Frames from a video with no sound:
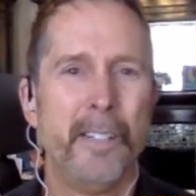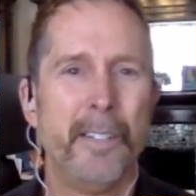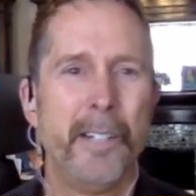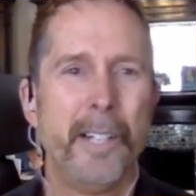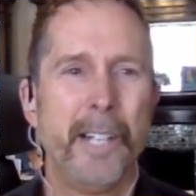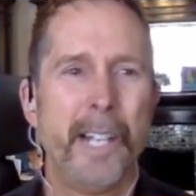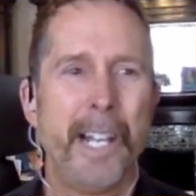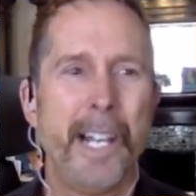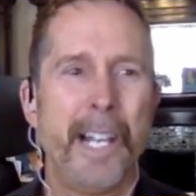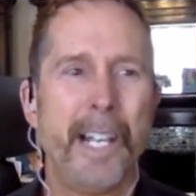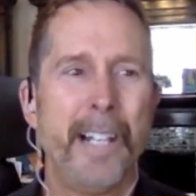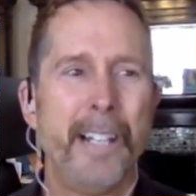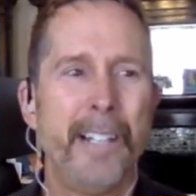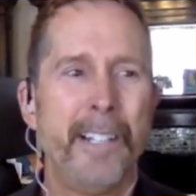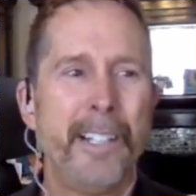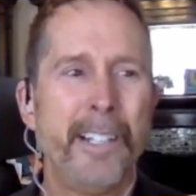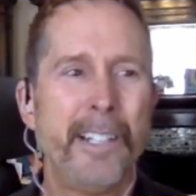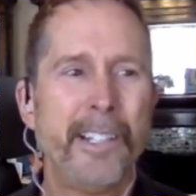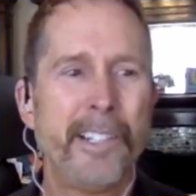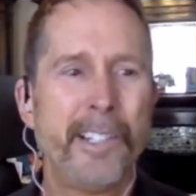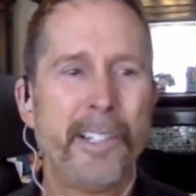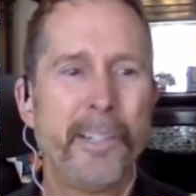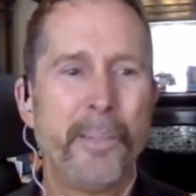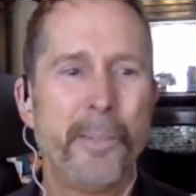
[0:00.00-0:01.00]
And he
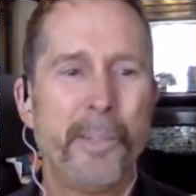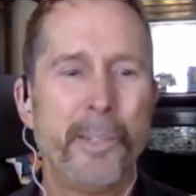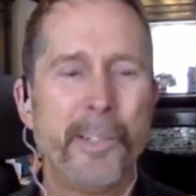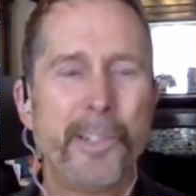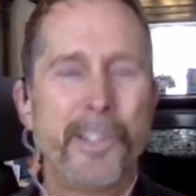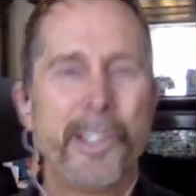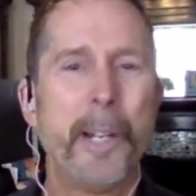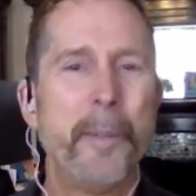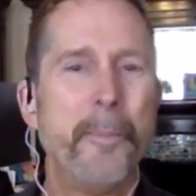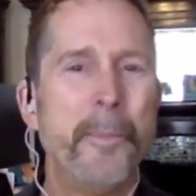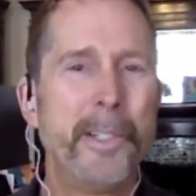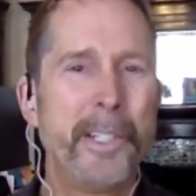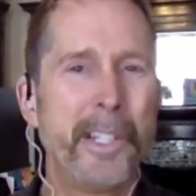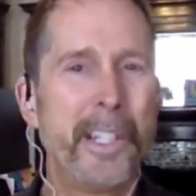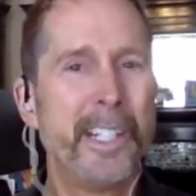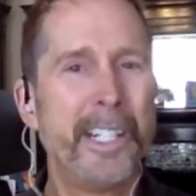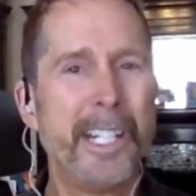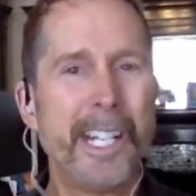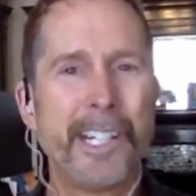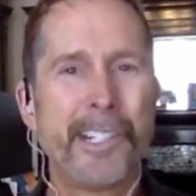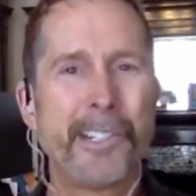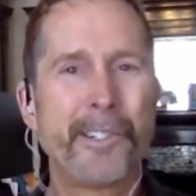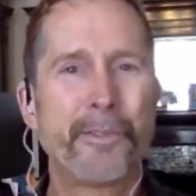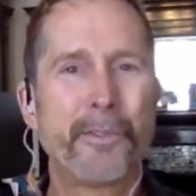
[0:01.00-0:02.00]
said, "Well, step into the
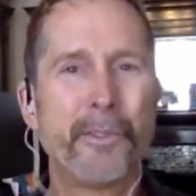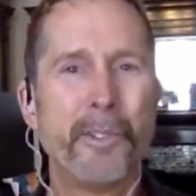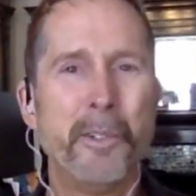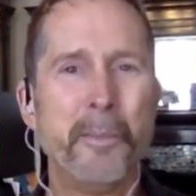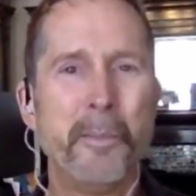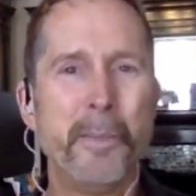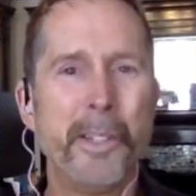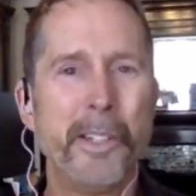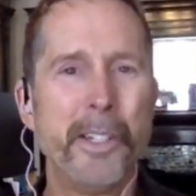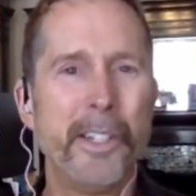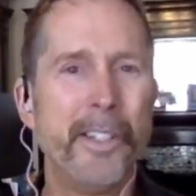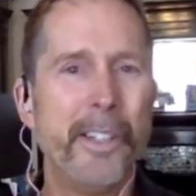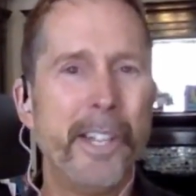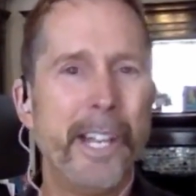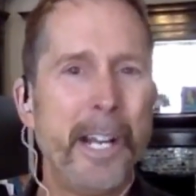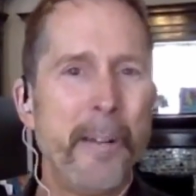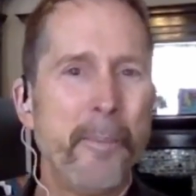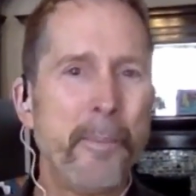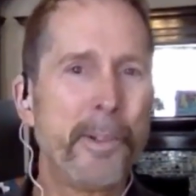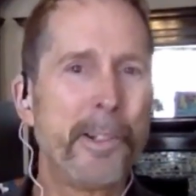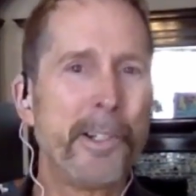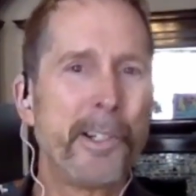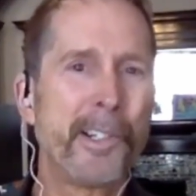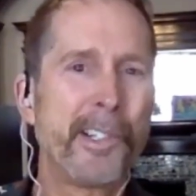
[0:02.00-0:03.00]
next room." And then
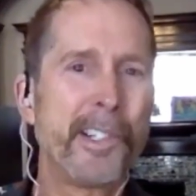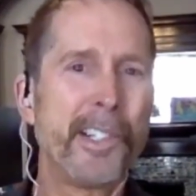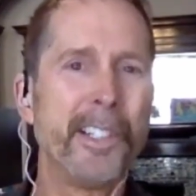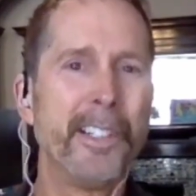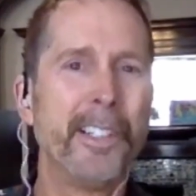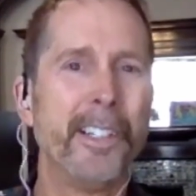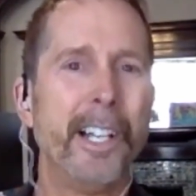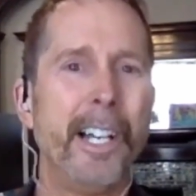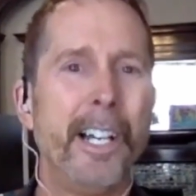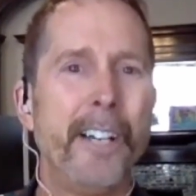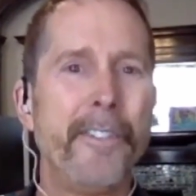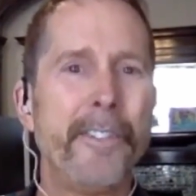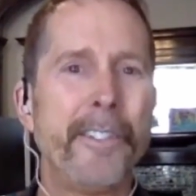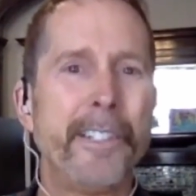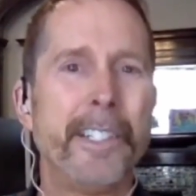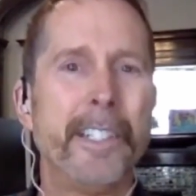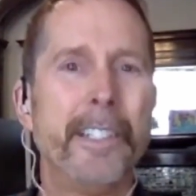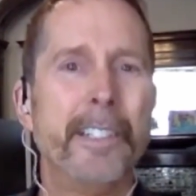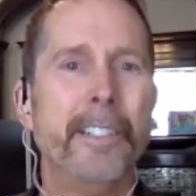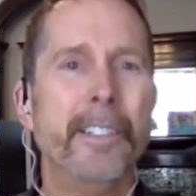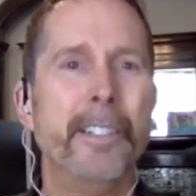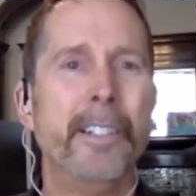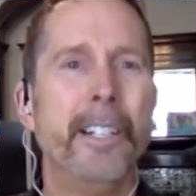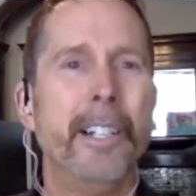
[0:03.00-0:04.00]
that person left.
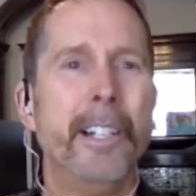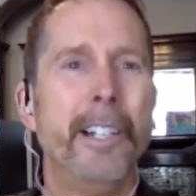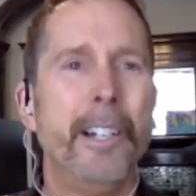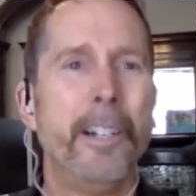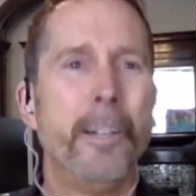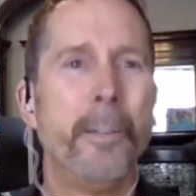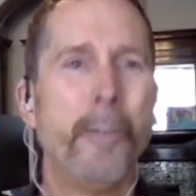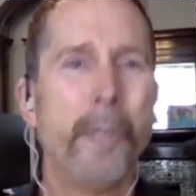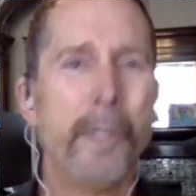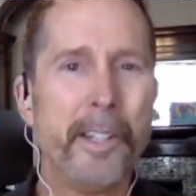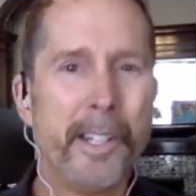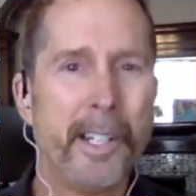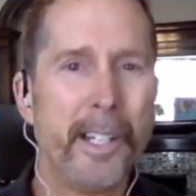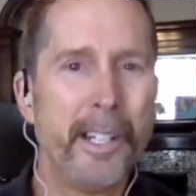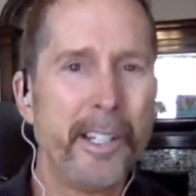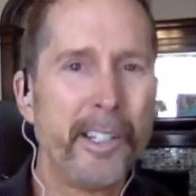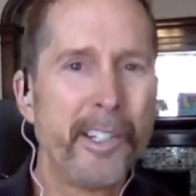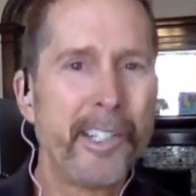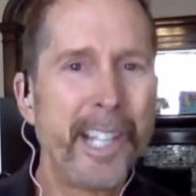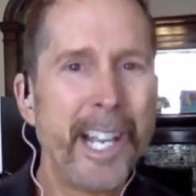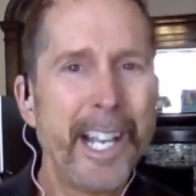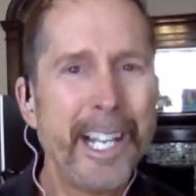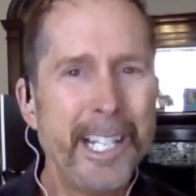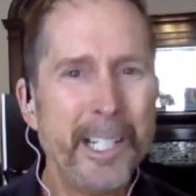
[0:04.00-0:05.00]
And when the
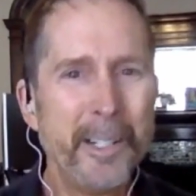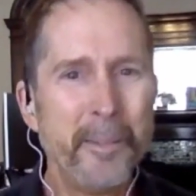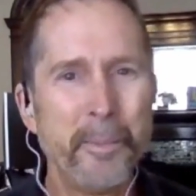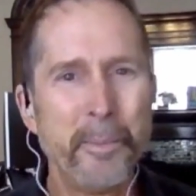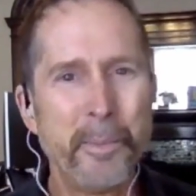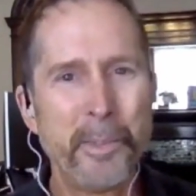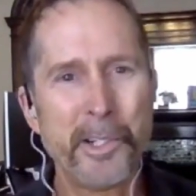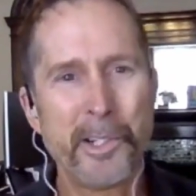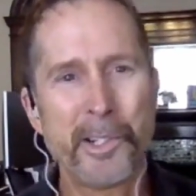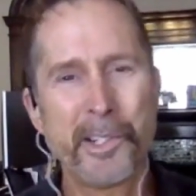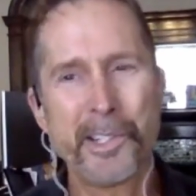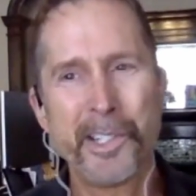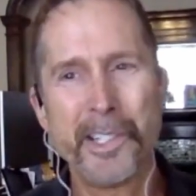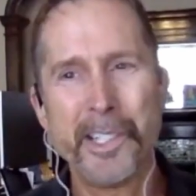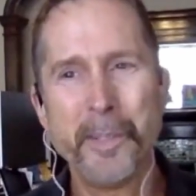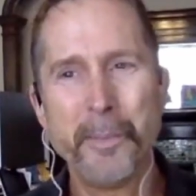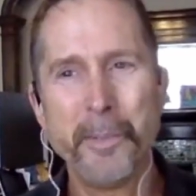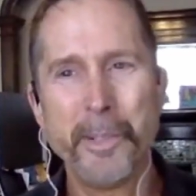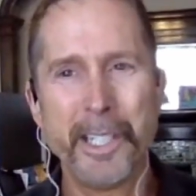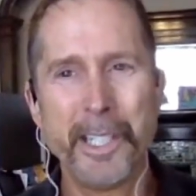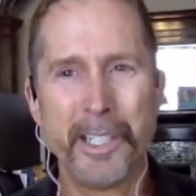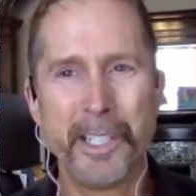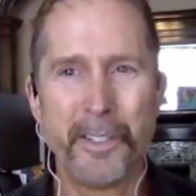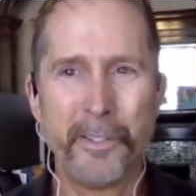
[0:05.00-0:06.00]
second person to
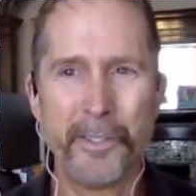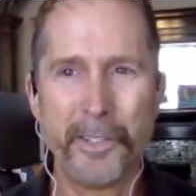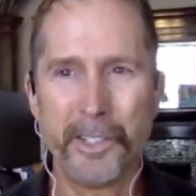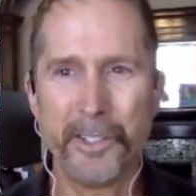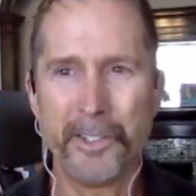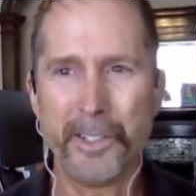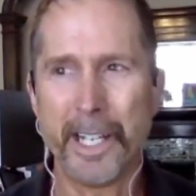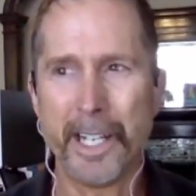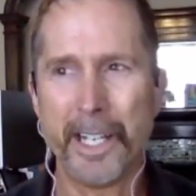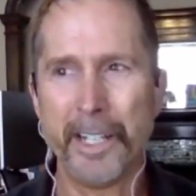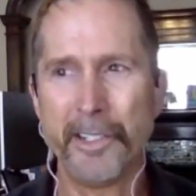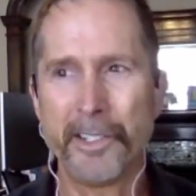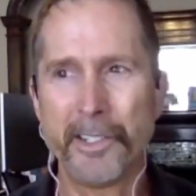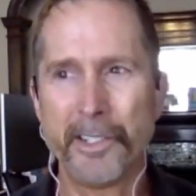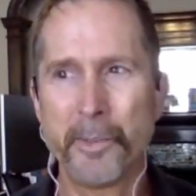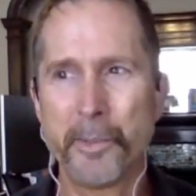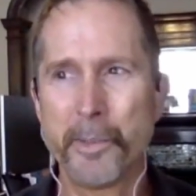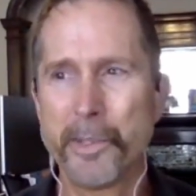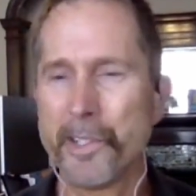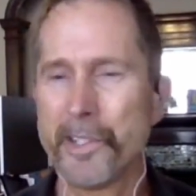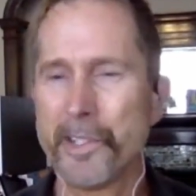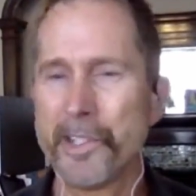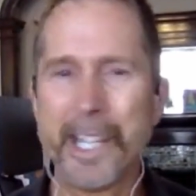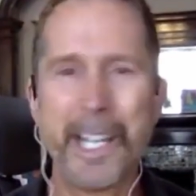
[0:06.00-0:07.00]
be interviewed entered, it
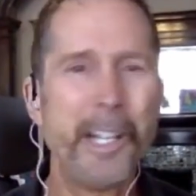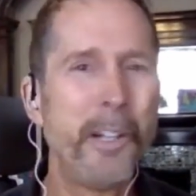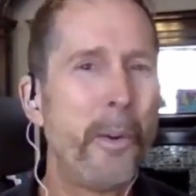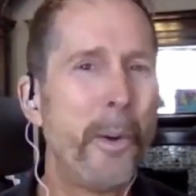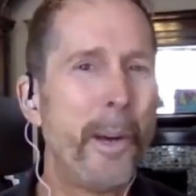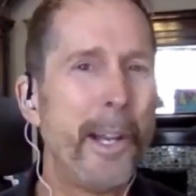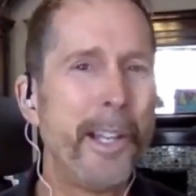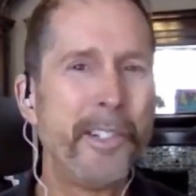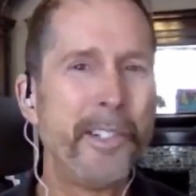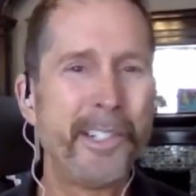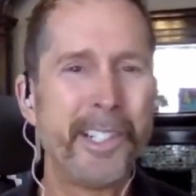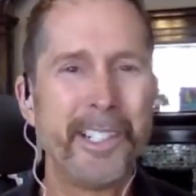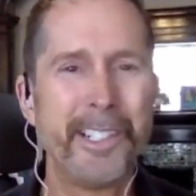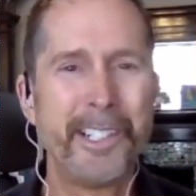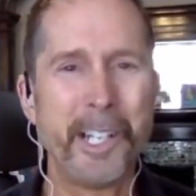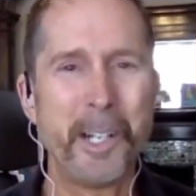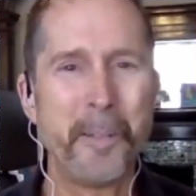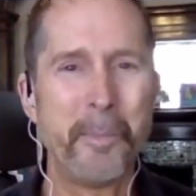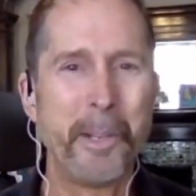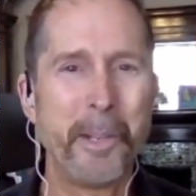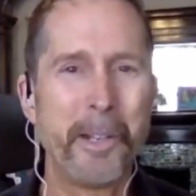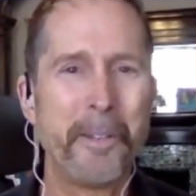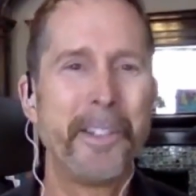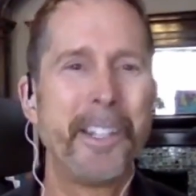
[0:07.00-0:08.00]
was the same question:
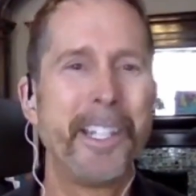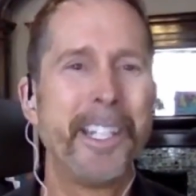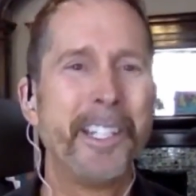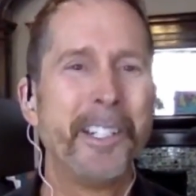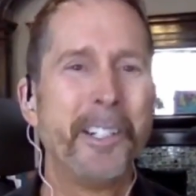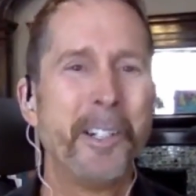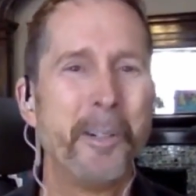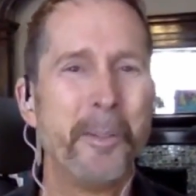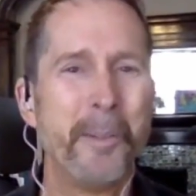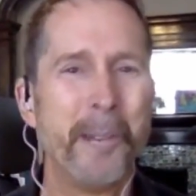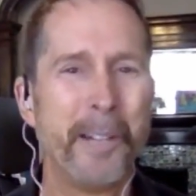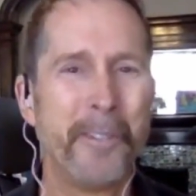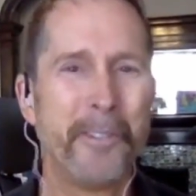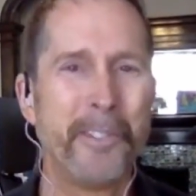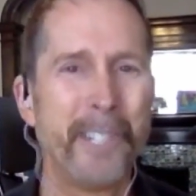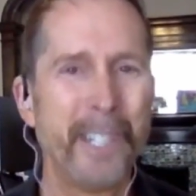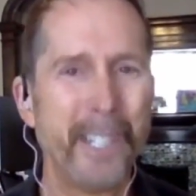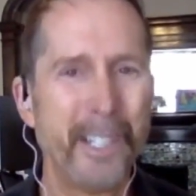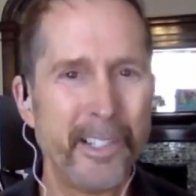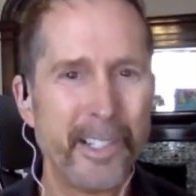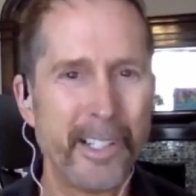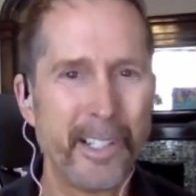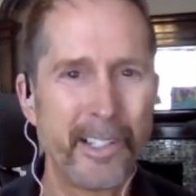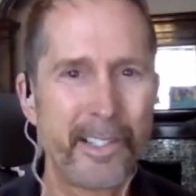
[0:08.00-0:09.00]
"Tell me everything you know about
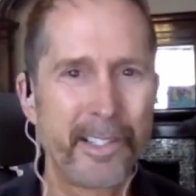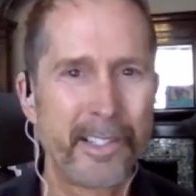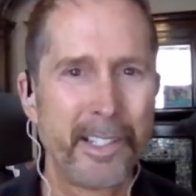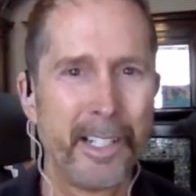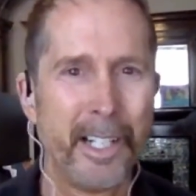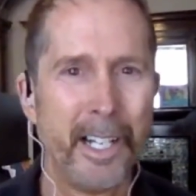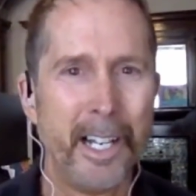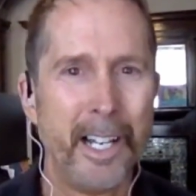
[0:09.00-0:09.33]
Jesus."